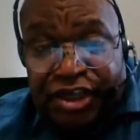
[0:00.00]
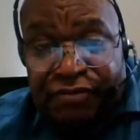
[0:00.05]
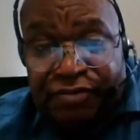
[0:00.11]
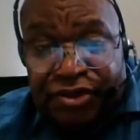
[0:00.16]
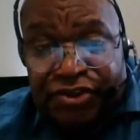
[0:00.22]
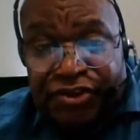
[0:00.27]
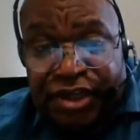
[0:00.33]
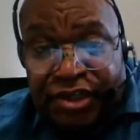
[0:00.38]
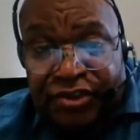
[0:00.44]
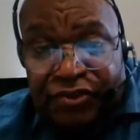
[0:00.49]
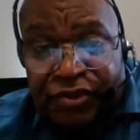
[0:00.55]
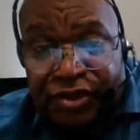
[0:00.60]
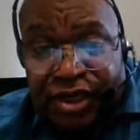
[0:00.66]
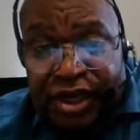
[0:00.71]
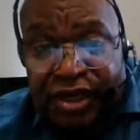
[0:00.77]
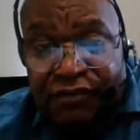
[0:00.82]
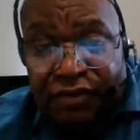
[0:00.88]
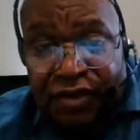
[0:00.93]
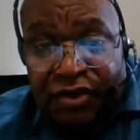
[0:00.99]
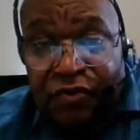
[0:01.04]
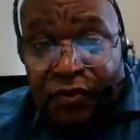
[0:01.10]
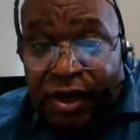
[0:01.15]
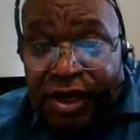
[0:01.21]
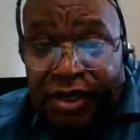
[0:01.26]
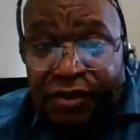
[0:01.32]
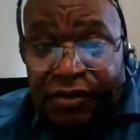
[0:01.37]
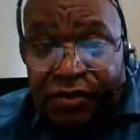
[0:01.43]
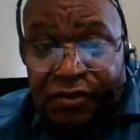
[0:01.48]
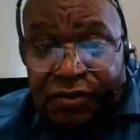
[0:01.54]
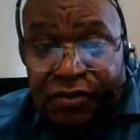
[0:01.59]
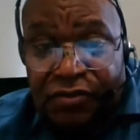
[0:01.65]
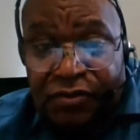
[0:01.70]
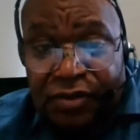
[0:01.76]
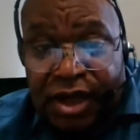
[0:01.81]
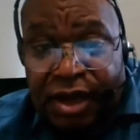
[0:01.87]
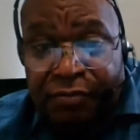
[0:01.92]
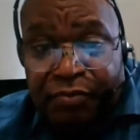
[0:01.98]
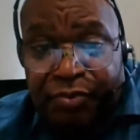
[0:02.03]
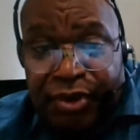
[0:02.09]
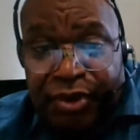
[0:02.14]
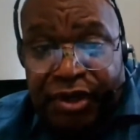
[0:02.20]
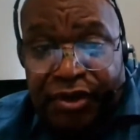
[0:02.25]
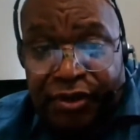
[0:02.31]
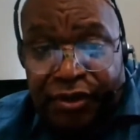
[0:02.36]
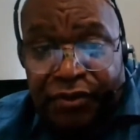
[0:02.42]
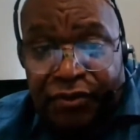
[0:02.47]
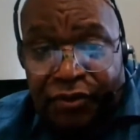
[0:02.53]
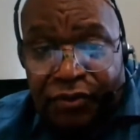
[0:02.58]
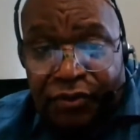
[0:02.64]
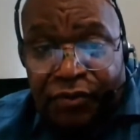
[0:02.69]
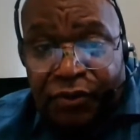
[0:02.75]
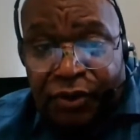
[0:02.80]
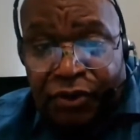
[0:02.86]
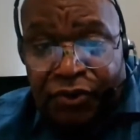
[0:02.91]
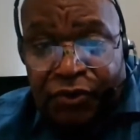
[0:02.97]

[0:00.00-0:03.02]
Bathsheba said to David, well, I'm pregnant.